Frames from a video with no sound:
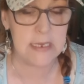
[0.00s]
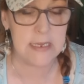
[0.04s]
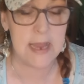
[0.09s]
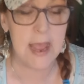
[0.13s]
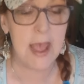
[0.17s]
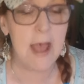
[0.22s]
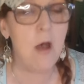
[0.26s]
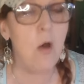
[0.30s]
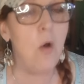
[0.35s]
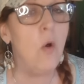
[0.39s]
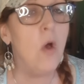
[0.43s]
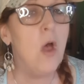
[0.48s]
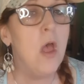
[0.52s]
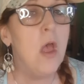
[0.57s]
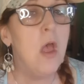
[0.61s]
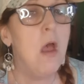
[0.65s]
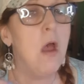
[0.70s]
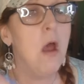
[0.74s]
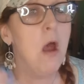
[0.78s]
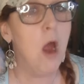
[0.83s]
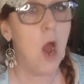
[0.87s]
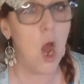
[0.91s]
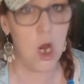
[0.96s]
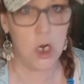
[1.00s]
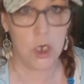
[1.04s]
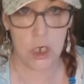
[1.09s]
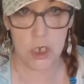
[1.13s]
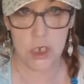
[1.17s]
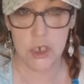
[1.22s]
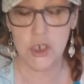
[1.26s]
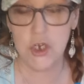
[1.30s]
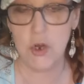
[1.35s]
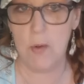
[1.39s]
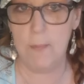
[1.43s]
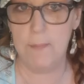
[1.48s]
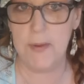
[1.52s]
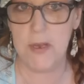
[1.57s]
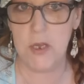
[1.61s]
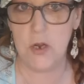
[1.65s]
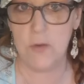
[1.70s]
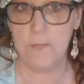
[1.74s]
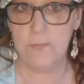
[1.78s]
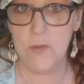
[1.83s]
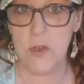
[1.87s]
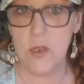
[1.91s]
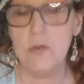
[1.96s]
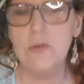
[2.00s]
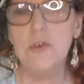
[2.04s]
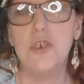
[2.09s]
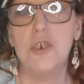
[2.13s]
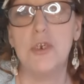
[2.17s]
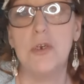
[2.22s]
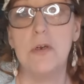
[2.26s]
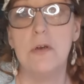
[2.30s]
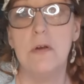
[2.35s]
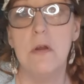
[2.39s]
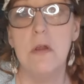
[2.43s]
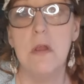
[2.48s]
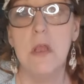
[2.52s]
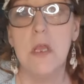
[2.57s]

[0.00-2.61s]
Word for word: now are going to show up in your future.